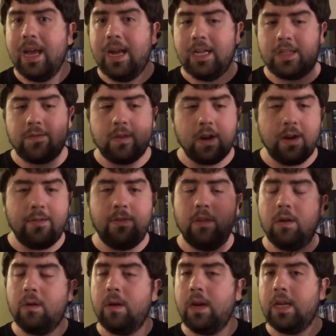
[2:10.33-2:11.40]
It's very
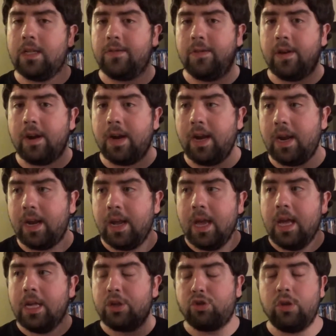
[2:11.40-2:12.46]
fluid, it's very
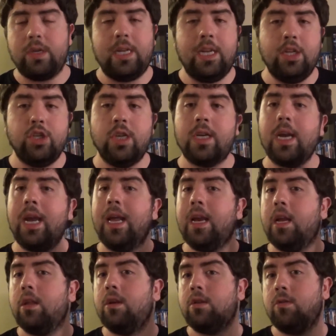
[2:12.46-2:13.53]
strategic, and
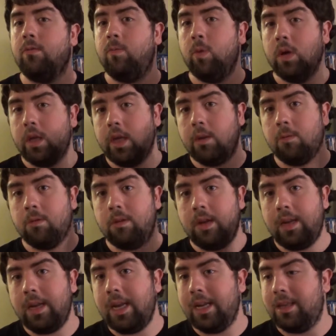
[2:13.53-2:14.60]
it looked really, really
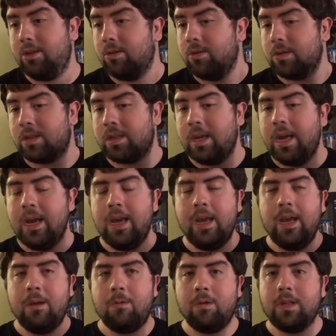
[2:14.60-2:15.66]
neat. Those
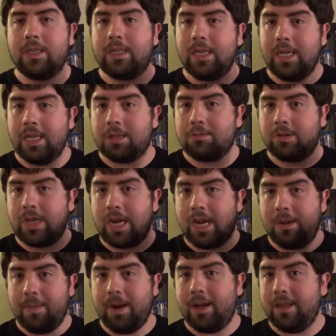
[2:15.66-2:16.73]
were the scenes which
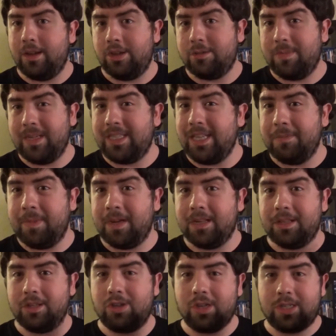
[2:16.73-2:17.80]
had me on the edge of my seat, because
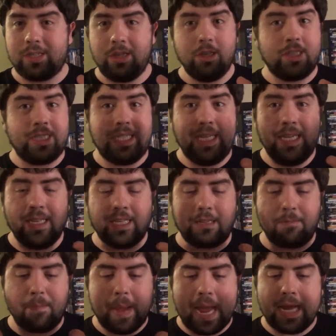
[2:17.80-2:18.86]
it's just seeing this
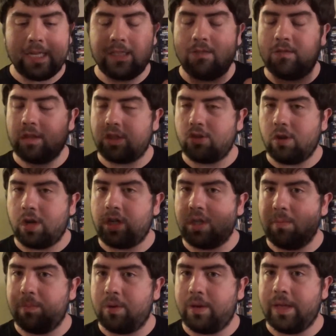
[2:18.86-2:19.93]
massive
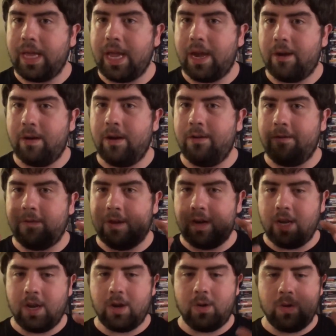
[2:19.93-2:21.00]
destruction play out in front of
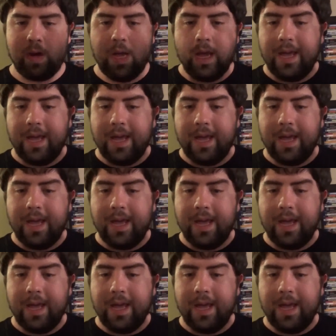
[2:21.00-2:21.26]
you.